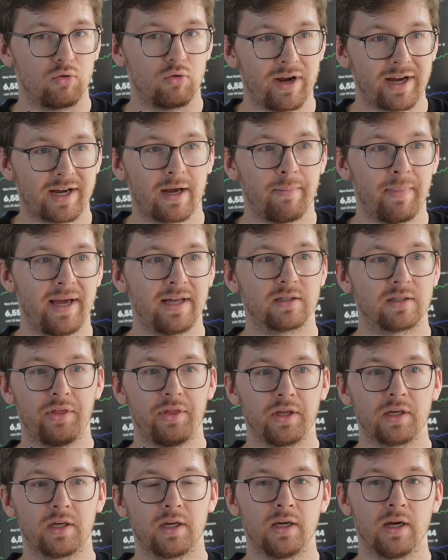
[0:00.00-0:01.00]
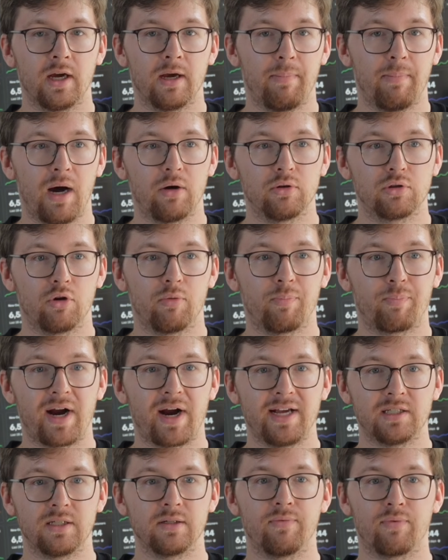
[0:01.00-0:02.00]
recommend thinking about your
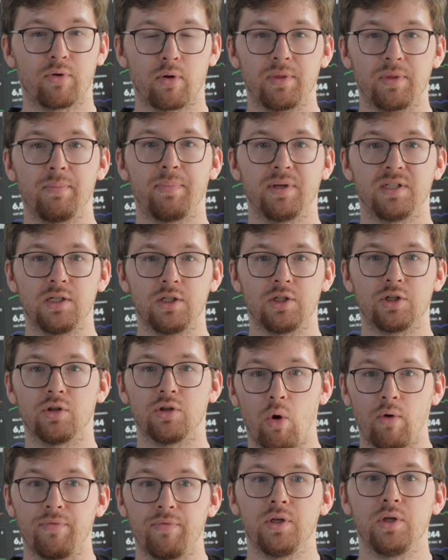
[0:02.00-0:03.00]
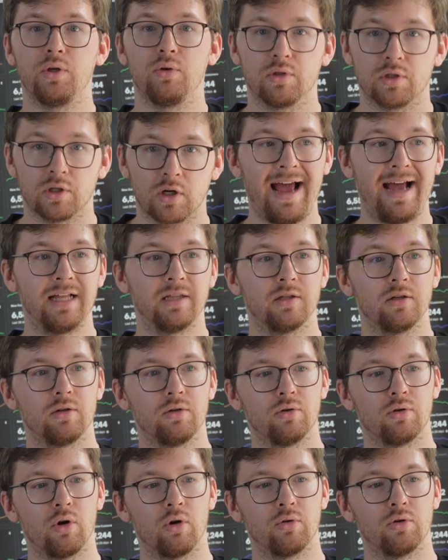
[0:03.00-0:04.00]
pricing from the position of the user, and
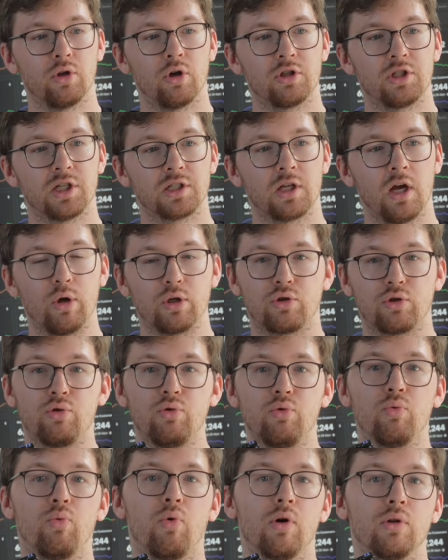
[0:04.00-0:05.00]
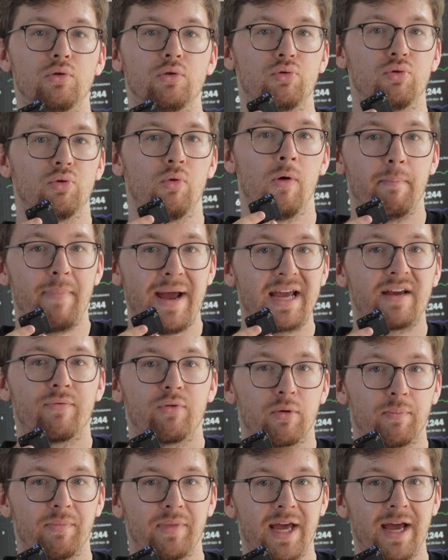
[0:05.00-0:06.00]
not just what you want to make
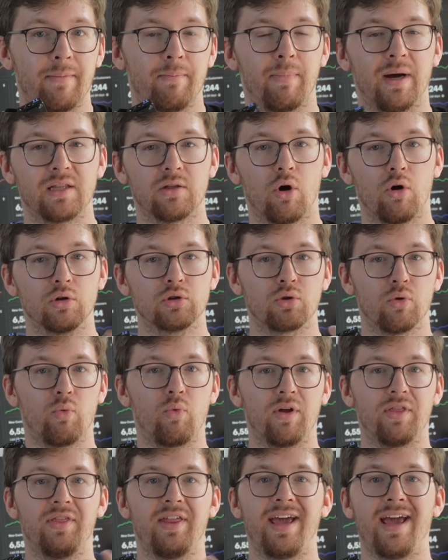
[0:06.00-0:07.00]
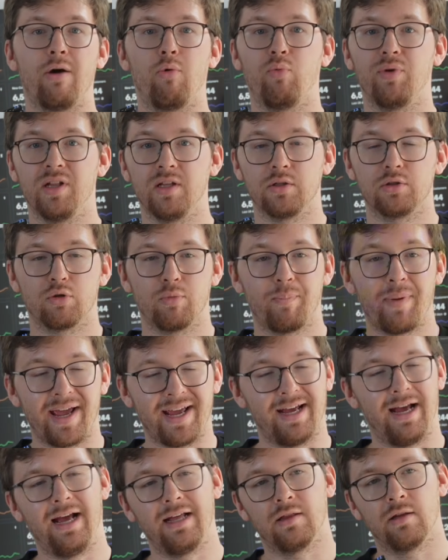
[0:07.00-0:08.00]
from them, but also what they are willing to
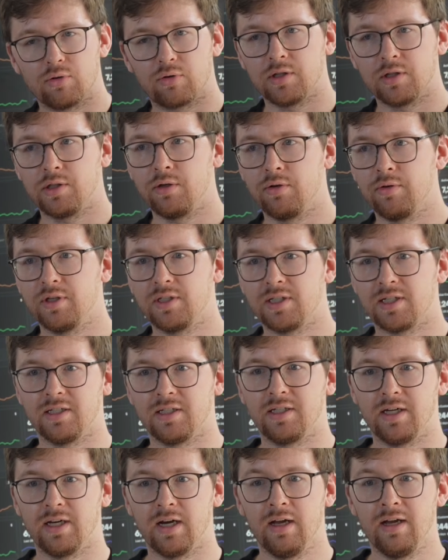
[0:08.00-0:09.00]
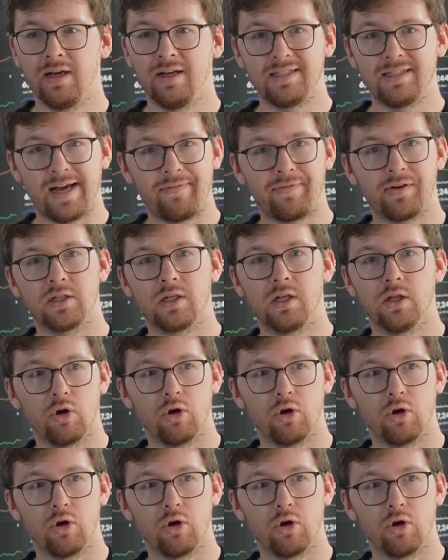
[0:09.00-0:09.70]
pay. And to continue this idea, definitely